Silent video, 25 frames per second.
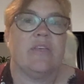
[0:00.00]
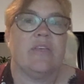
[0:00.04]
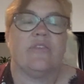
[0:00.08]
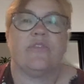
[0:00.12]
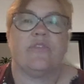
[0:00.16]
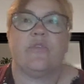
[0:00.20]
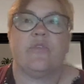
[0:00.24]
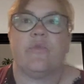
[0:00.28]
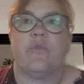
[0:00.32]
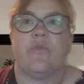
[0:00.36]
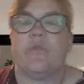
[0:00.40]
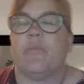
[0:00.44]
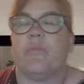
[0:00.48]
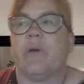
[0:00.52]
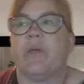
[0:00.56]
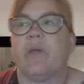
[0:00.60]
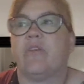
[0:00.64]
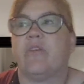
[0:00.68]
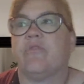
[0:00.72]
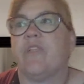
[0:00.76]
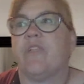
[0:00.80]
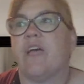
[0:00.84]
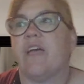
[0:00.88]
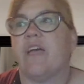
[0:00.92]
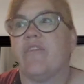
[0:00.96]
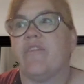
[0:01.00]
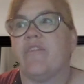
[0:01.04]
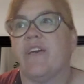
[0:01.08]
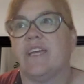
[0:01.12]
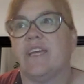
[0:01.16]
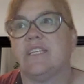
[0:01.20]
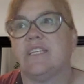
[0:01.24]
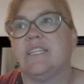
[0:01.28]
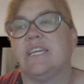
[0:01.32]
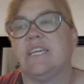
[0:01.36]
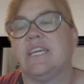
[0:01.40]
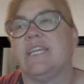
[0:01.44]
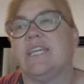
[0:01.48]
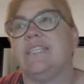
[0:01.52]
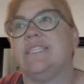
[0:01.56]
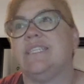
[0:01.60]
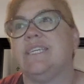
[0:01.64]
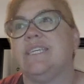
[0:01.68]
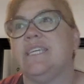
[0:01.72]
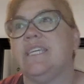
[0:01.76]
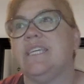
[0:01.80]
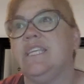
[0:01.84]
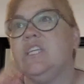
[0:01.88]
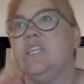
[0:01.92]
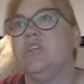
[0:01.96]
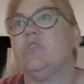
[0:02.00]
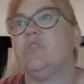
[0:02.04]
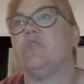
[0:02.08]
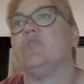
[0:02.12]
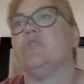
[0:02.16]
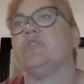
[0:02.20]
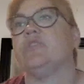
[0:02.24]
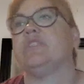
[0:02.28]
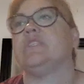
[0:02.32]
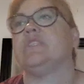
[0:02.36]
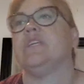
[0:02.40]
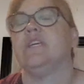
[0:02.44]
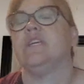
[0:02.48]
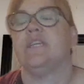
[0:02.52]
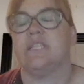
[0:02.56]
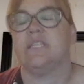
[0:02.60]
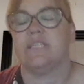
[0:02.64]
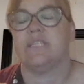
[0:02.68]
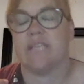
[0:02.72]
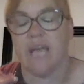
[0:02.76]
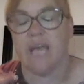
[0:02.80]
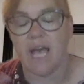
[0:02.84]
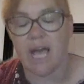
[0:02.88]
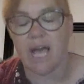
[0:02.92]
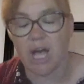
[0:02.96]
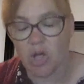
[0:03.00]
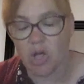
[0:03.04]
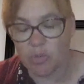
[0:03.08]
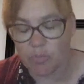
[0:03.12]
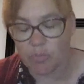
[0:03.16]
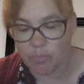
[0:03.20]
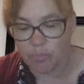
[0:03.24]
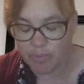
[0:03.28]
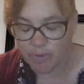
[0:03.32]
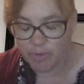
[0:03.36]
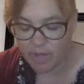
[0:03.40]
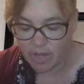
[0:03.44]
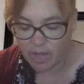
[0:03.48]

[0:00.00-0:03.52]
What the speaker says: So the butterfly effect, it continues to help